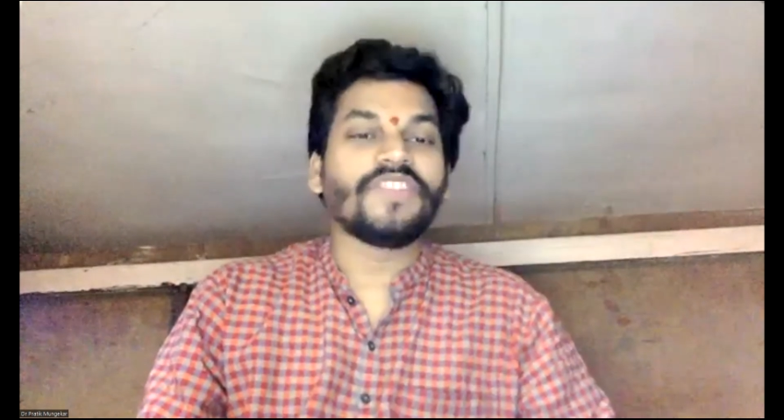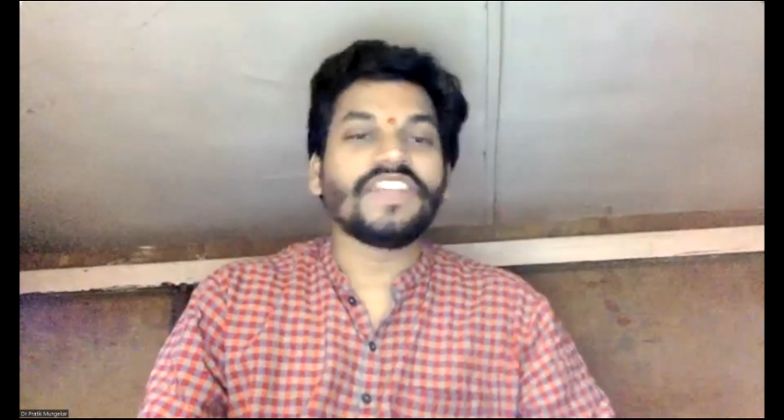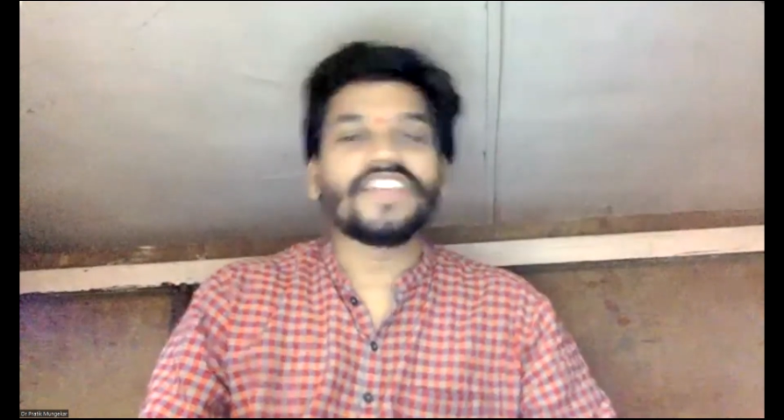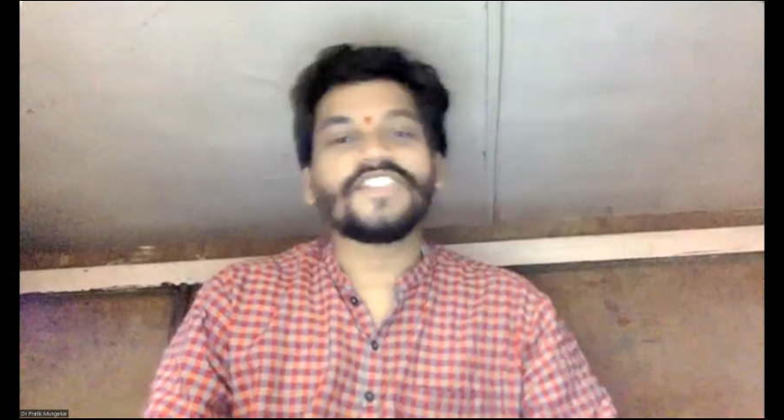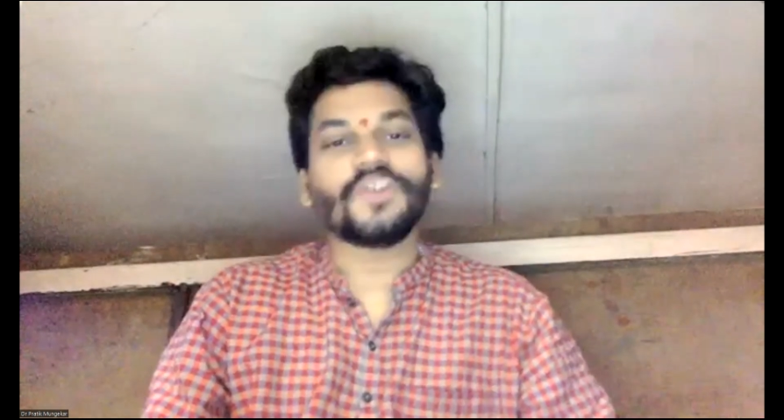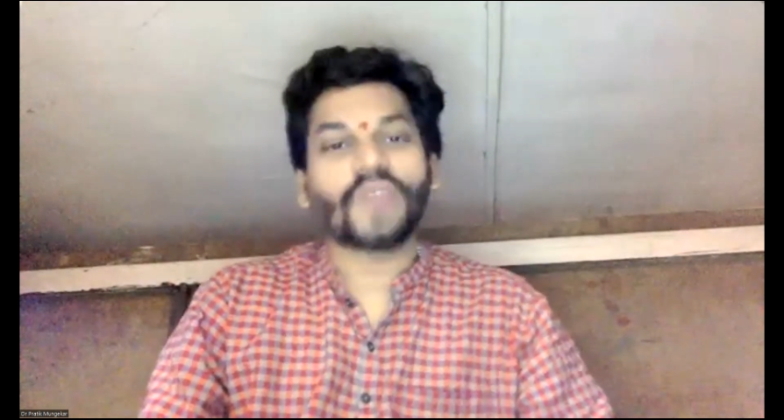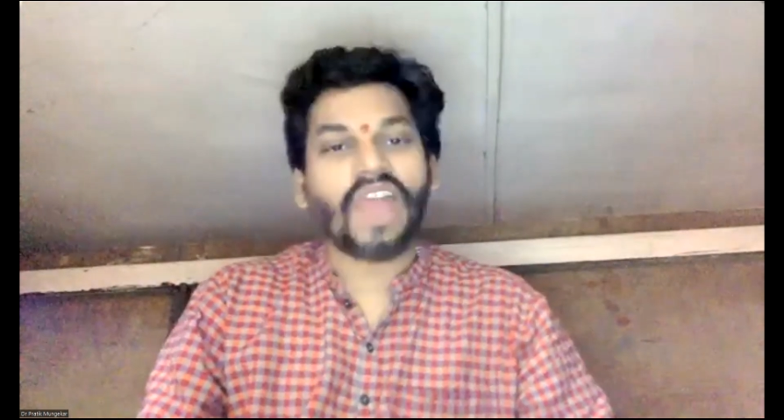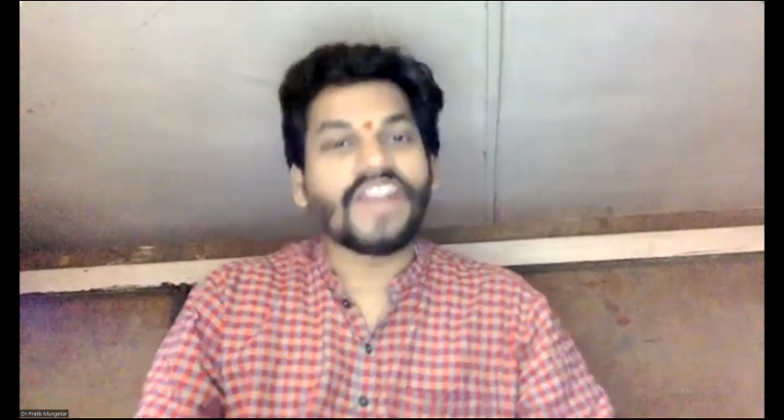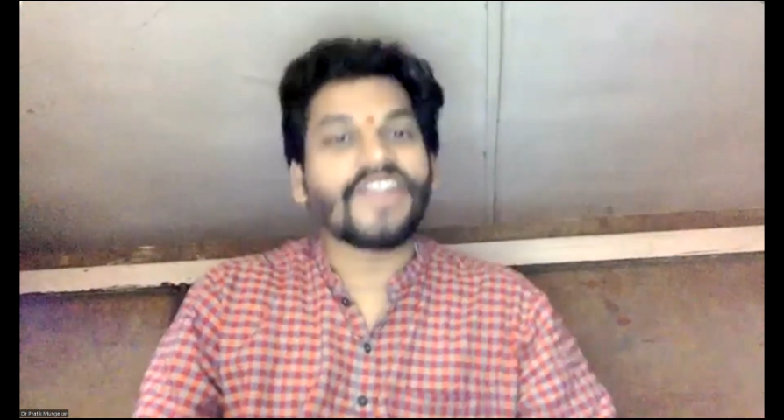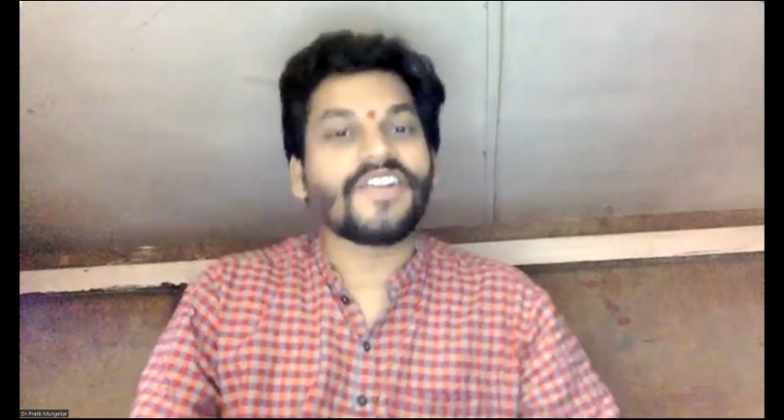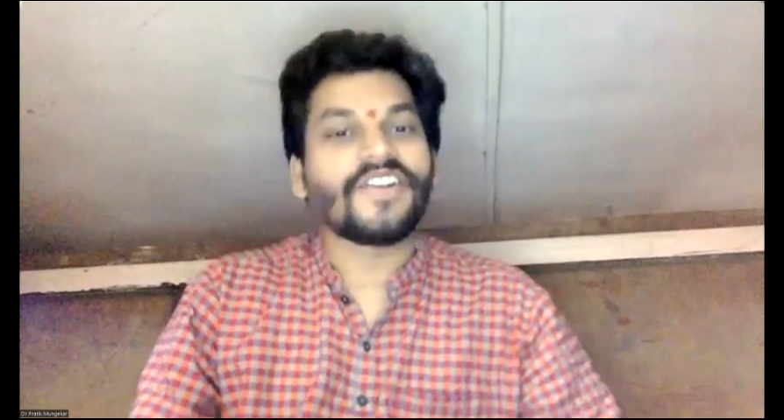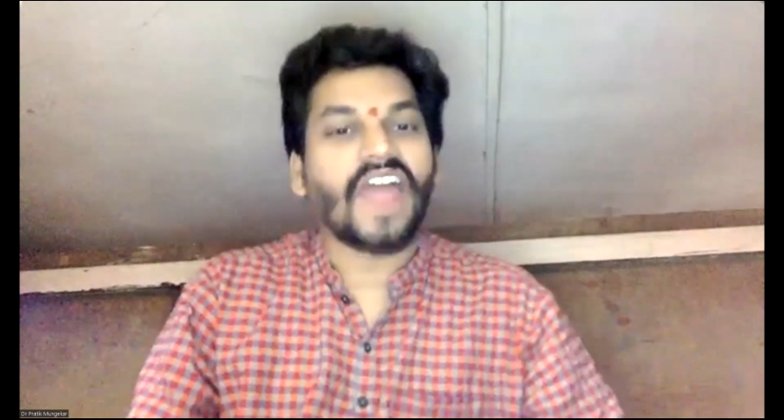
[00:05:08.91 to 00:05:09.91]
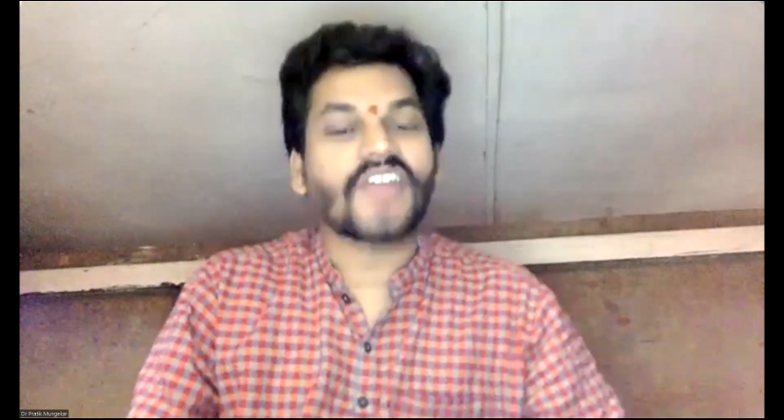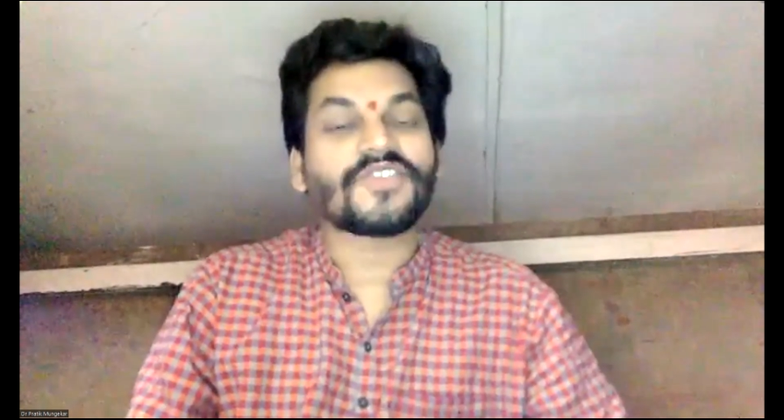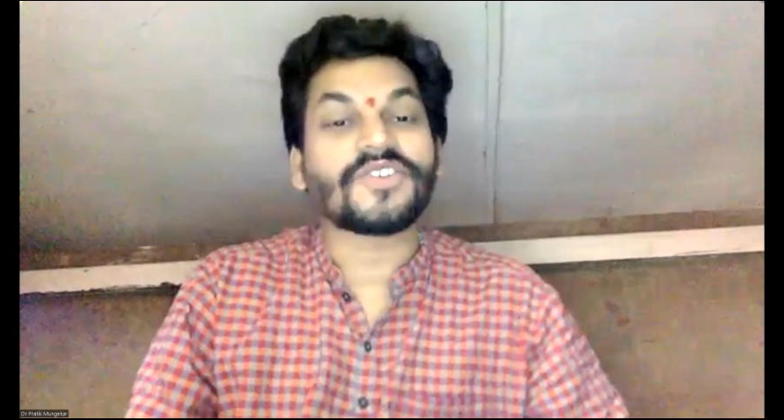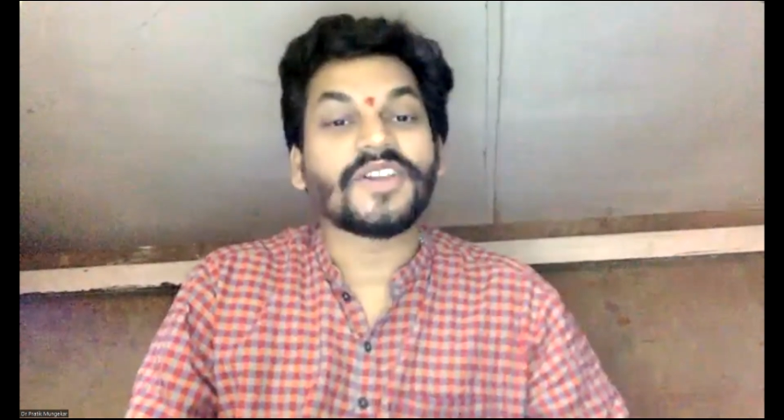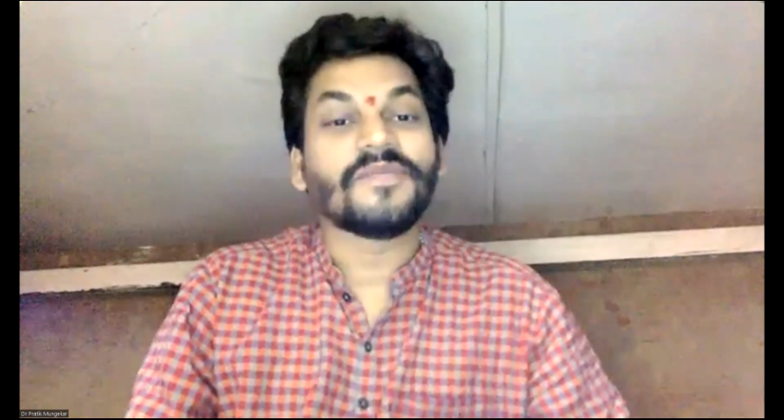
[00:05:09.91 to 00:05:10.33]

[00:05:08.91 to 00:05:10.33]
Yes, you can introduce.